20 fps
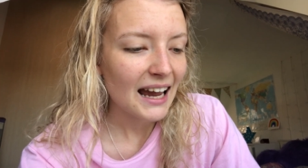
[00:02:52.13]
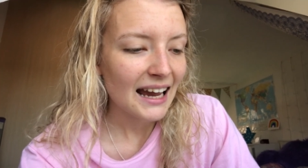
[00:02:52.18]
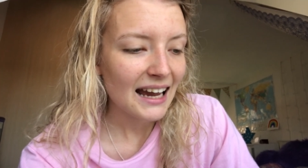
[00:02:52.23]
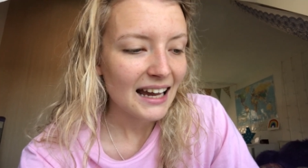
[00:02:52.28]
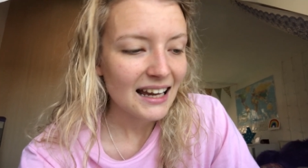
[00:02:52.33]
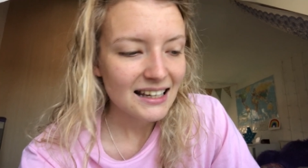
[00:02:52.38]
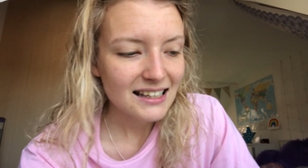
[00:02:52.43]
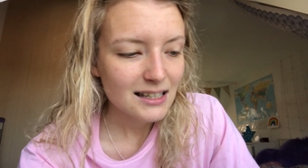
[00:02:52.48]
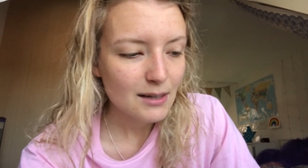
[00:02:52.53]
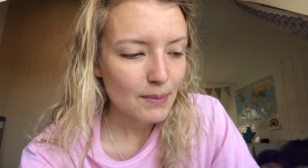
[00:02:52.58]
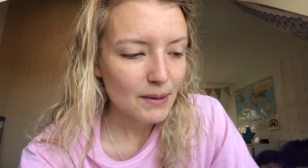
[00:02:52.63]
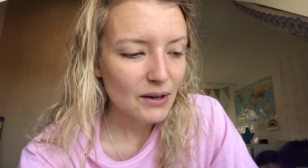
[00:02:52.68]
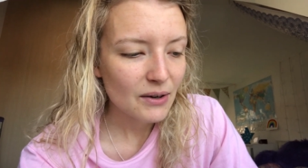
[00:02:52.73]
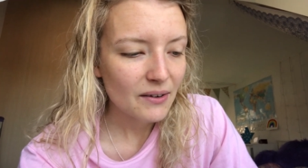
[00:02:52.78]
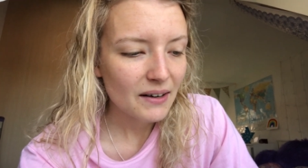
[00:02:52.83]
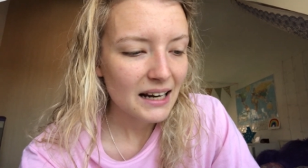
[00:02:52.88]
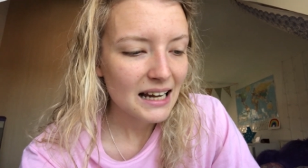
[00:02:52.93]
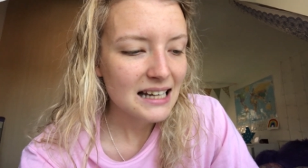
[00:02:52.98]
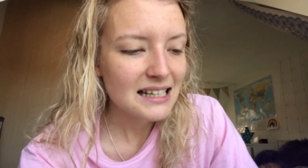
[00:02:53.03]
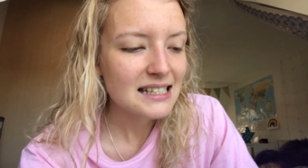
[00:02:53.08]
it to be
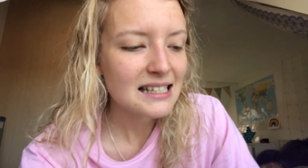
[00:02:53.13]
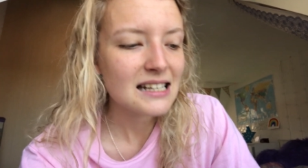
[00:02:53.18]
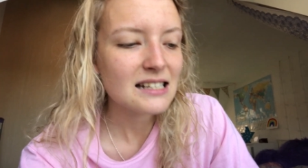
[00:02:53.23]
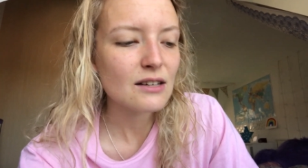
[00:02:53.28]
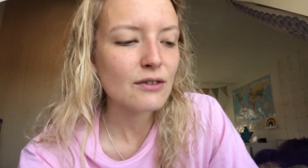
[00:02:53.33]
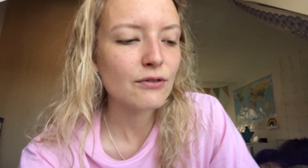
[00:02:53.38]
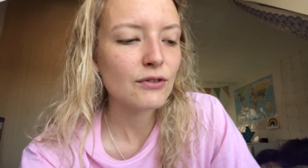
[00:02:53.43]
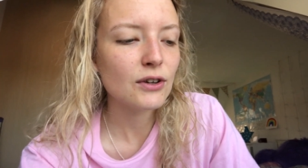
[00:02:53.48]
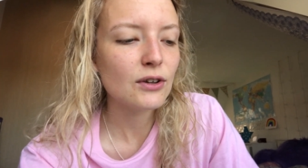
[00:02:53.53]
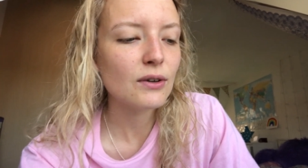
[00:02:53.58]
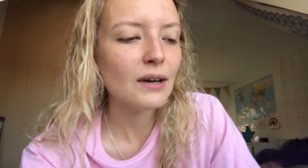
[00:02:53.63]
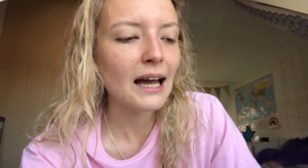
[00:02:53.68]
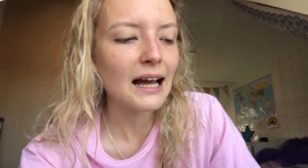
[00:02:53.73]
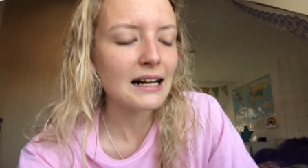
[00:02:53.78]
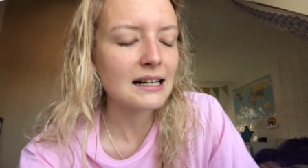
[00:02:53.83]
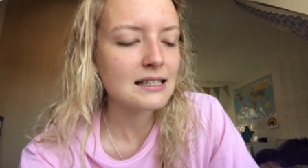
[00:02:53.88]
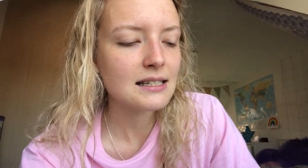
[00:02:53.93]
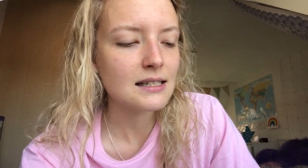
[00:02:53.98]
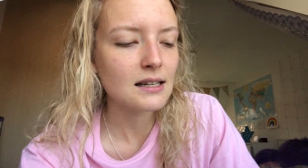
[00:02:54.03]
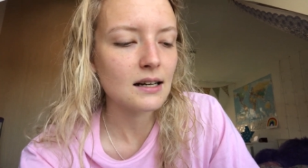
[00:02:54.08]
honest. There's a few
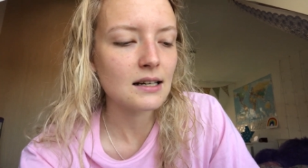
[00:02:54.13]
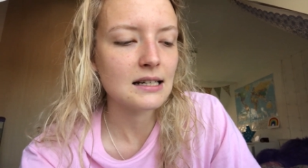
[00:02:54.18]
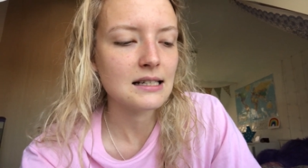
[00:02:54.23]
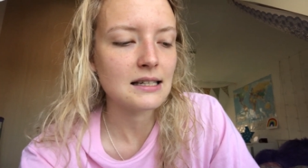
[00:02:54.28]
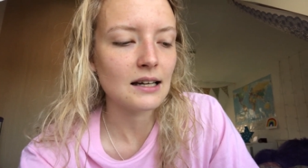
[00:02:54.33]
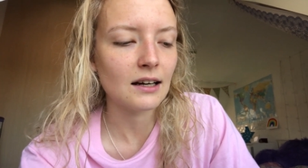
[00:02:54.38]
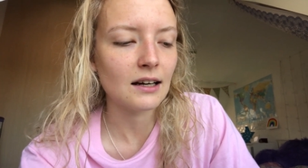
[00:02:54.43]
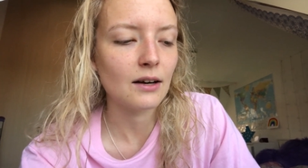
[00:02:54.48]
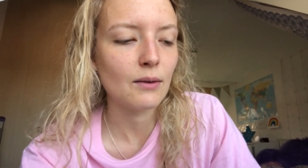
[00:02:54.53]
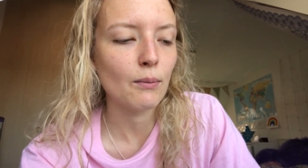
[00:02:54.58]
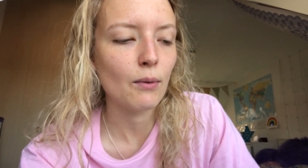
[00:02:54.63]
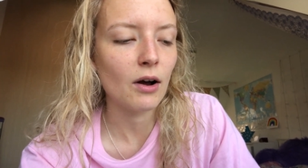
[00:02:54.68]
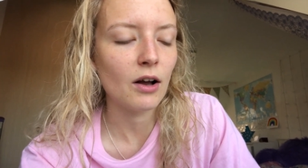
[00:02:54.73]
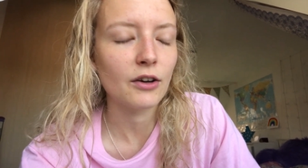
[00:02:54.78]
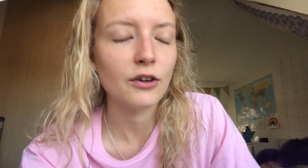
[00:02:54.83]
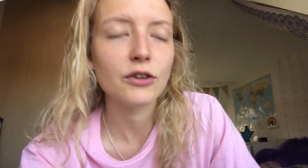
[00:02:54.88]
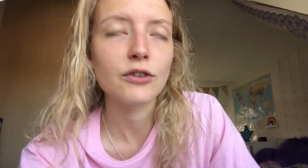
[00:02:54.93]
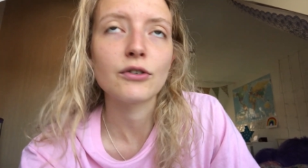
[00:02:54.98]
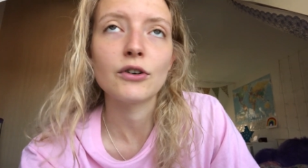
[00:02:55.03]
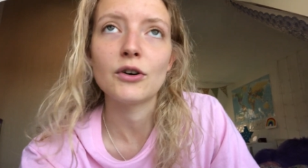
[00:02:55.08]
case studies I can
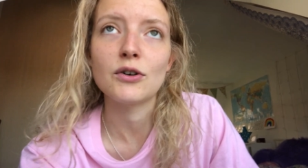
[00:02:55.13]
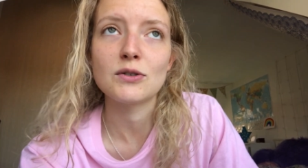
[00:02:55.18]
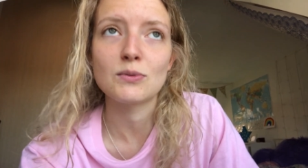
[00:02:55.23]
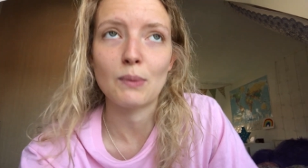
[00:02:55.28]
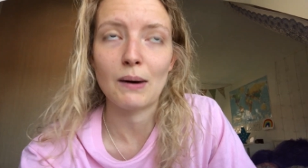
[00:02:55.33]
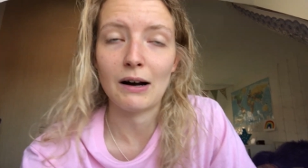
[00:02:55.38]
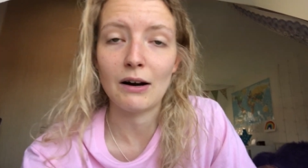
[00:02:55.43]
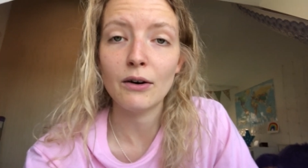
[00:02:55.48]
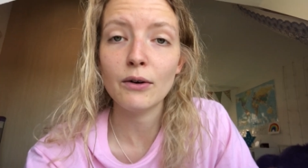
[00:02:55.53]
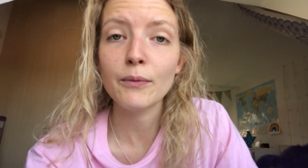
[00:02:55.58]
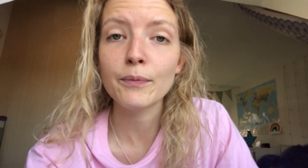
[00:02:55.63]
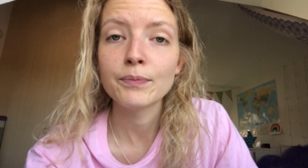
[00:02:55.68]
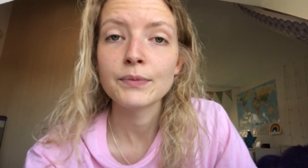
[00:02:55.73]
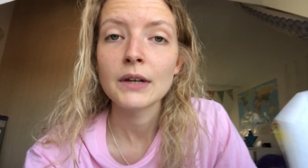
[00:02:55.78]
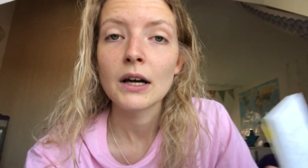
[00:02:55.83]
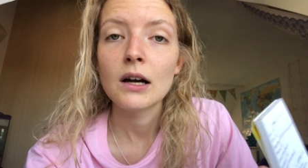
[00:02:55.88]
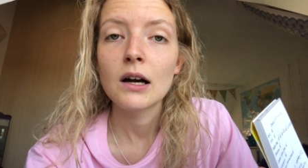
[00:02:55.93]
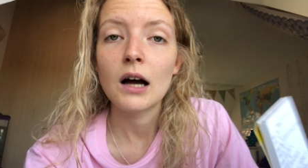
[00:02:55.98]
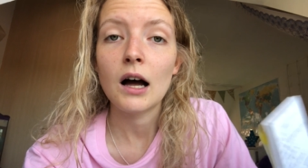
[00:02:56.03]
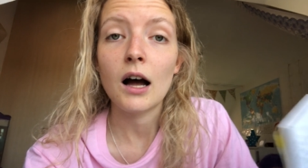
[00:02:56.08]
work through as well
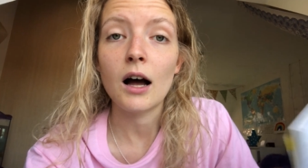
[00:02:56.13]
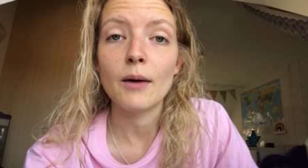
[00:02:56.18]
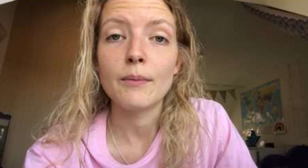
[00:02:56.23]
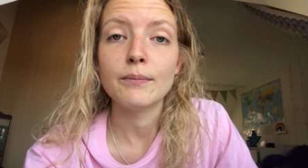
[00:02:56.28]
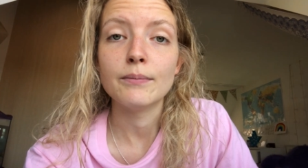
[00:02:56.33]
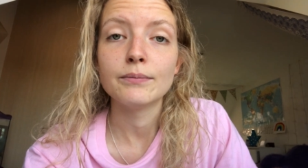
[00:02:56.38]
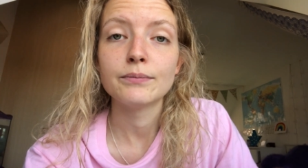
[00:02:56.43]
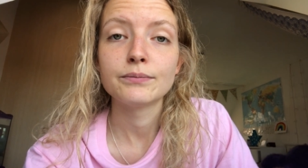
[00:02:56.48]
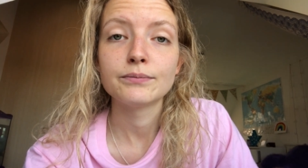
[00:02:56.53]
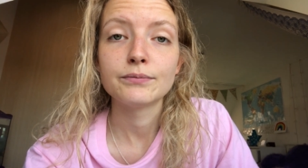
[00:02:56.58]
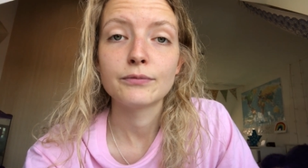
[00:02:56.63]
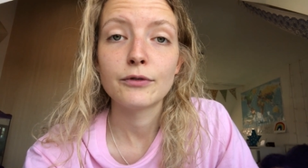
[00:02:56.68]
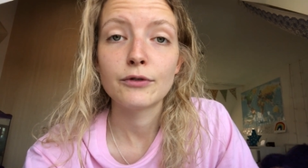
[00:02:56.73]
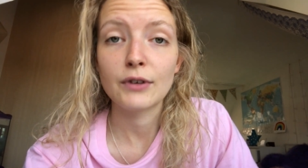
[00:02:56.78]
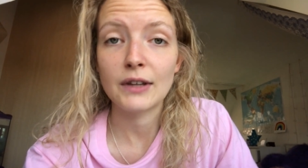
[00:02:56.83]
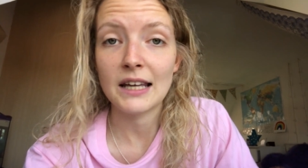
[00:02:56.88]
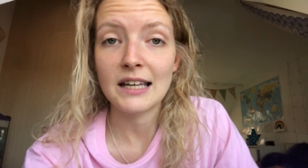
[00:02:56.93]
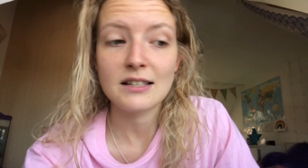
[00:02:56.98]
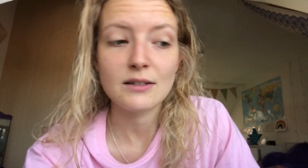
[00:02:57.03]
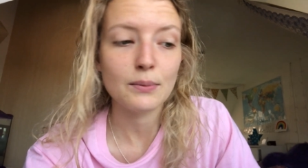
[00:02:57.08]
um, for
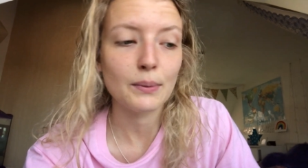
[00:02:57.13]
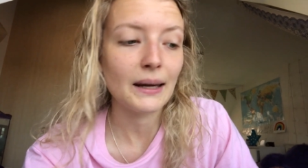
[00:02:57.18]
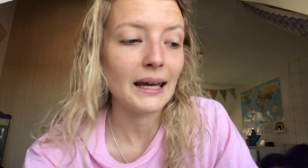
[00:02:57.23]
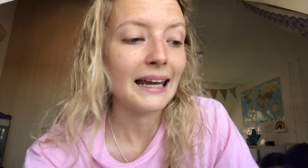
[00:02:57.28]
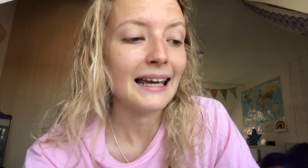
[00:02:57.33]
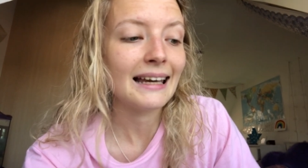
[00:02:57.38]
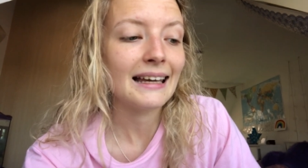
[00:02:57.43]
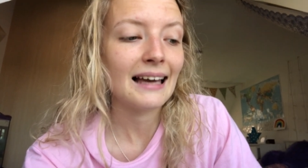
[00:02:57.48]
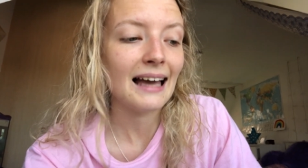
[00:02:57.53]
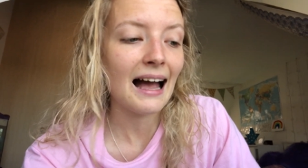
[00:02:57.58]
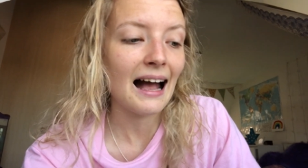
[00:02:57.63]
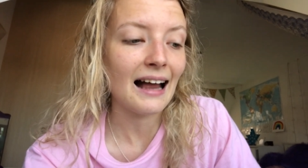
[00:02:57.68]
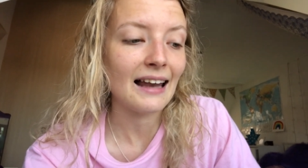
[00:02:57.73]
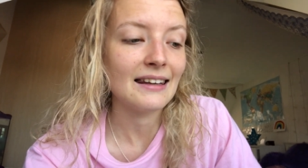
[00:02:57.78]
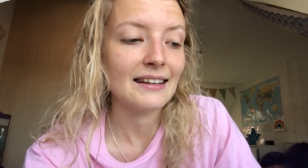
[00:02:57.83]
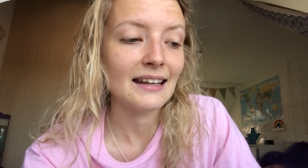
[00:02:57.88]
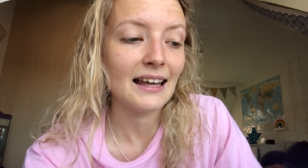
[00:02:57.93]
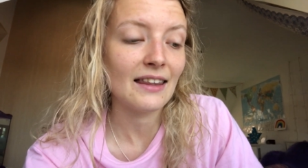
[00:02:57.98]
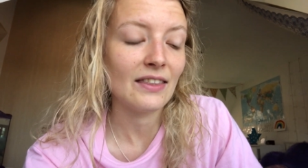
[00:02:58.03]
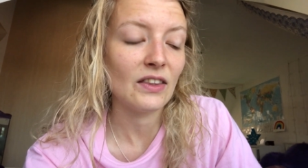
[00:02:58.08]
this week
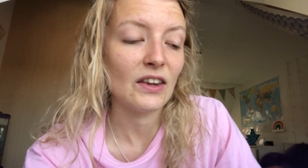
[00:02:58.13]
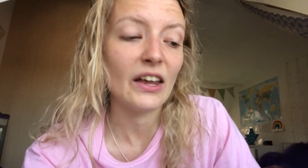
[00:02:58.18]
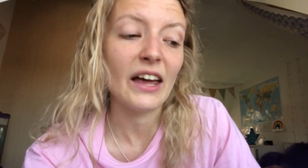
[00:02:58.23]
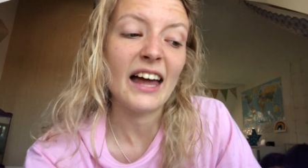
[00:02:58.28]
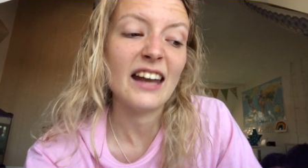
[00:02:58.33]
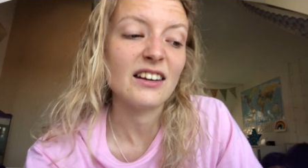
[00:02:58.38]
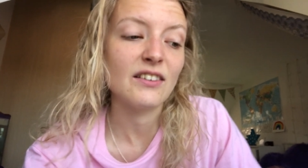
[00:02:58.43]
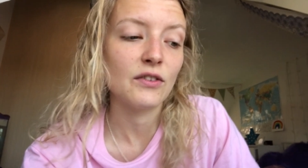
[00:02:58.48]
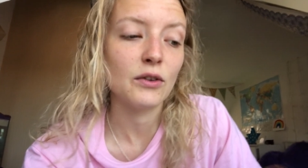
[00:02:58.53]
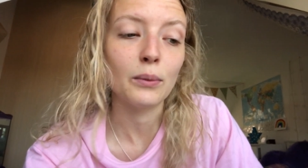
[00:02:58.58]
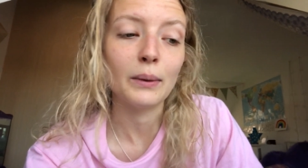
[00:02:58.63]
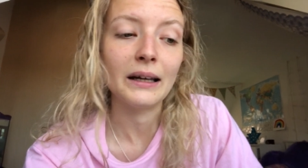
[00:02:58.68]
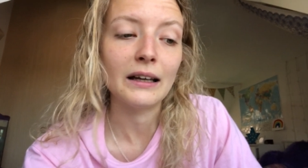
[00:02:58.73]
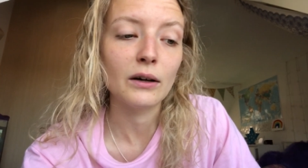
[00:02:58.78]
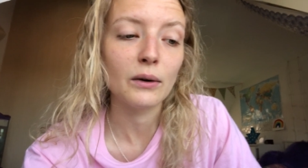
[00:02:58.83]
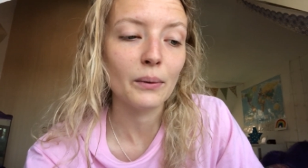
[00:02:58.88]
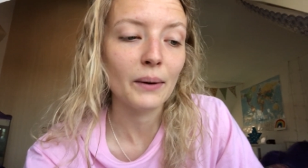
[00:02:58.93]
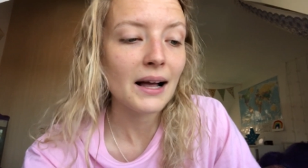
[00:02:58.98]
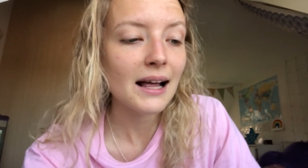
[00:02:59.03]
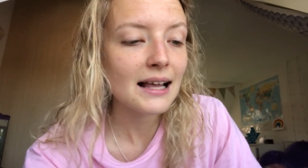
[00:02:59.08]
and then the end of the week
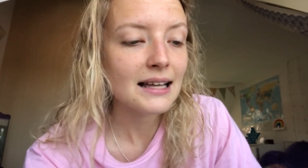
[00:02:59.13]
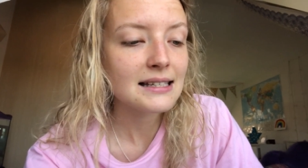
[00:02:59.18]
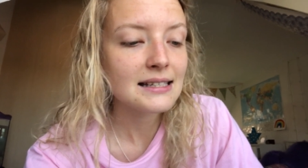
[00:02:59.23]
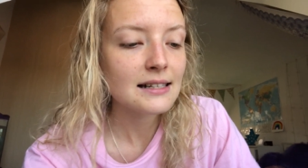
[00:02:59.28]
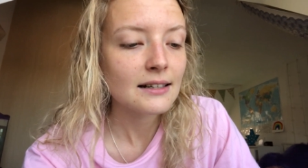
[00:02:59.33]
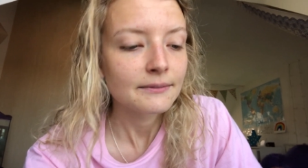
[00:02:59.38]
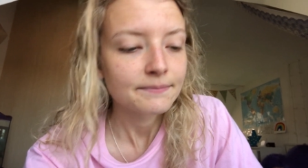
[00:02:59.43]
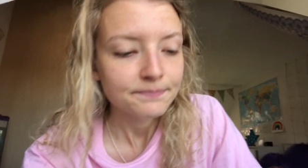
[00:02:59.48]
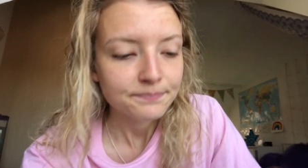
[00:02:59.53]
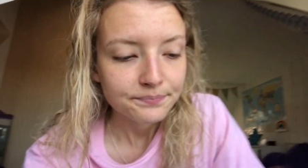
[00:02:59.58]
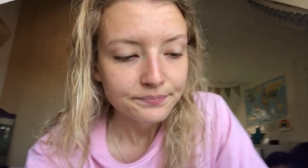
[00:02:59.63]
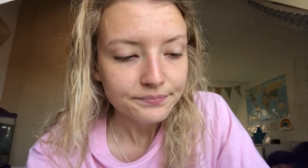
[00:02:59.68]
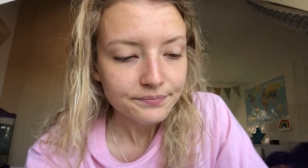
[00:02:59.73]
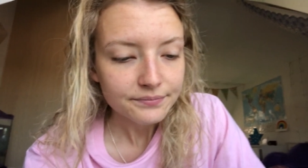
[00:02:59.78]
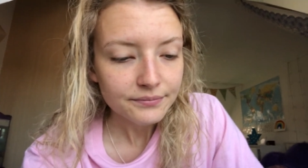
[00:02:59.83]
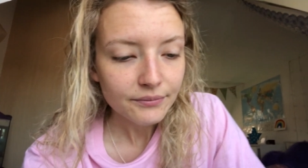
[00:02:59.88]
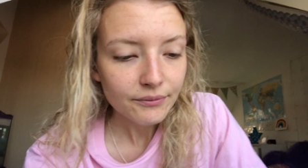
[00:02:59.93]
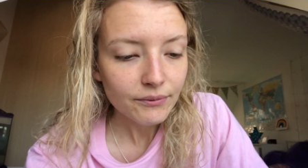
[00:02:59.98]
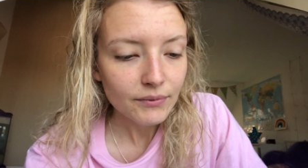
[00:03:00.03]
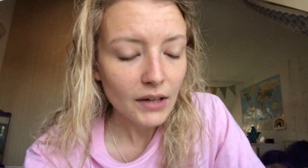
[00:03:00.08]
quiz.
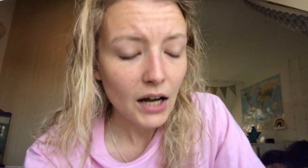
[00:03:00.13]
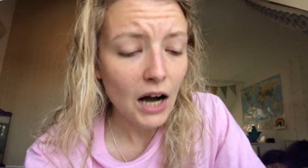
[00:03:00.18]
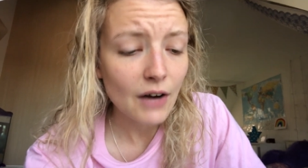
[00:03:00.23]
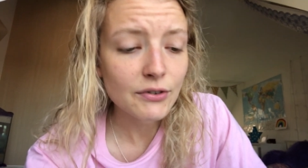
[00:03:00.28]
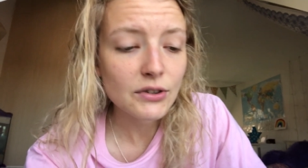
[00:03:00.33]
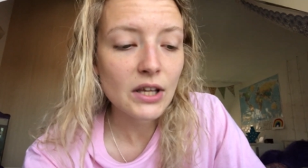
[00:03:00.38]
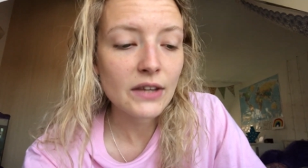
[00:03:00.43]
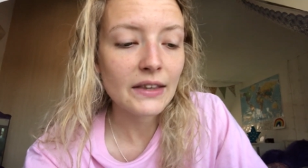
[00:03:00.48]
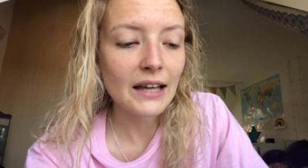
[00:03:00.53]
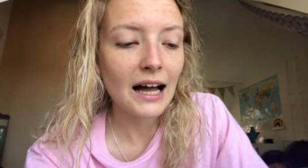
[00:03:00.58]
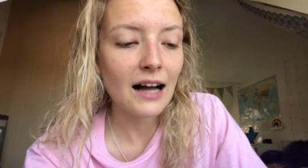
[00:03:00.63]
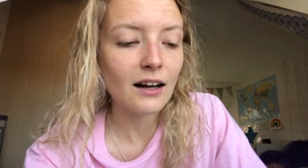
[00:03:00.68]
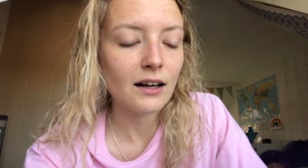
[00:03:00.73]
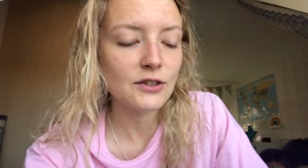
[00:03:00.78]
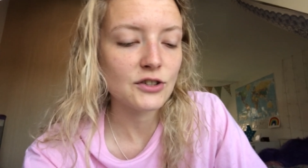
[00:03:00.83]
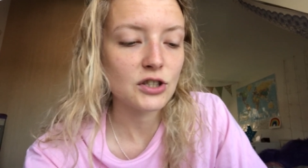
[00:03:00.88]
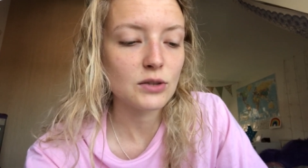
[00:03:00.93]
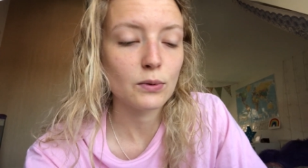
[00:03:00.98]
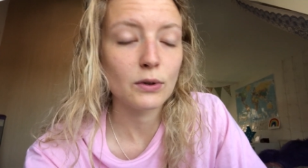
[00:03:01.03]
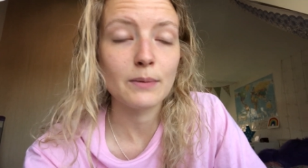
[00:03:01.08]
Other than that, I
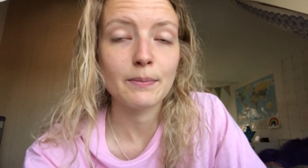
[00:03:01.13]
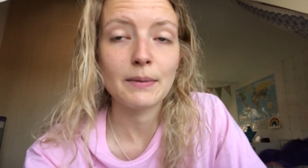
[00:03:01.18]
just want to